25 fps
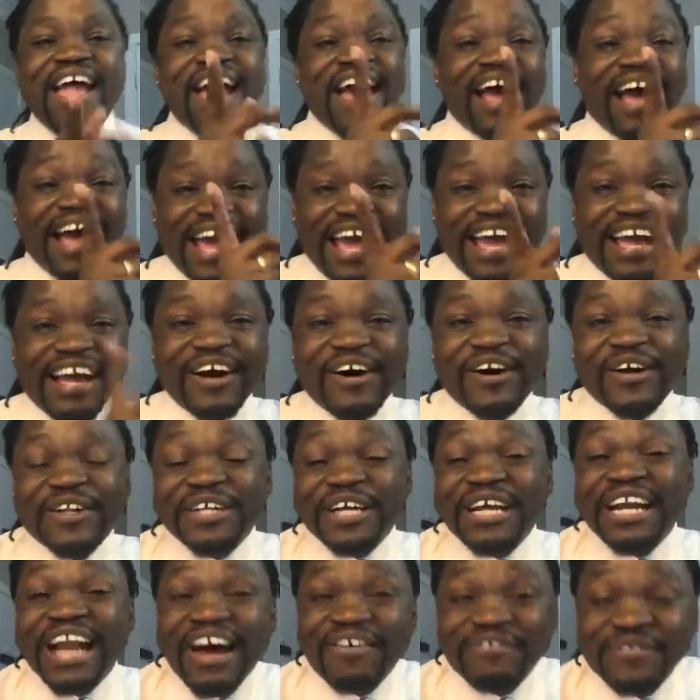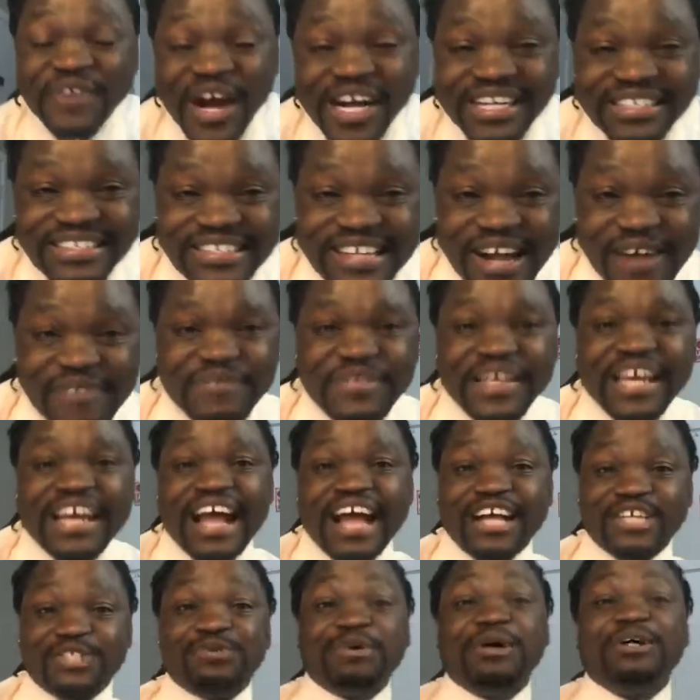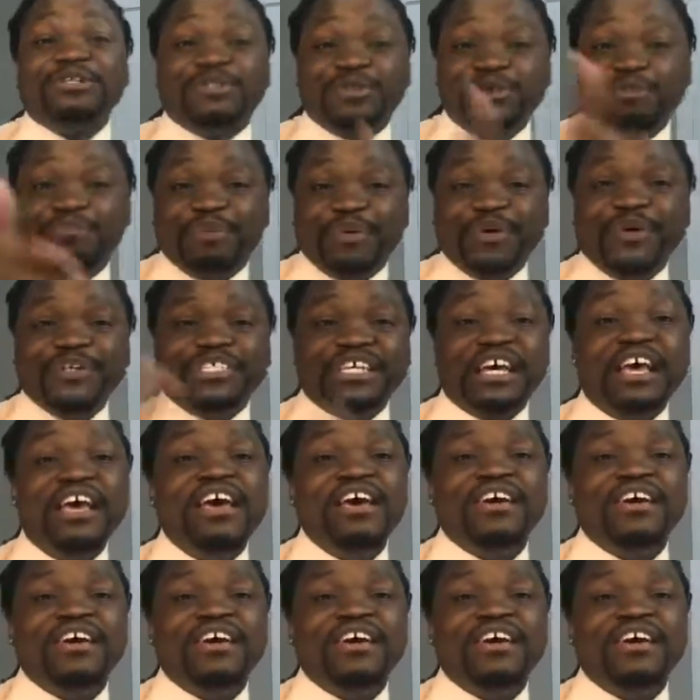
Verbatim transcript: Hey, hold on, I've got something as well to put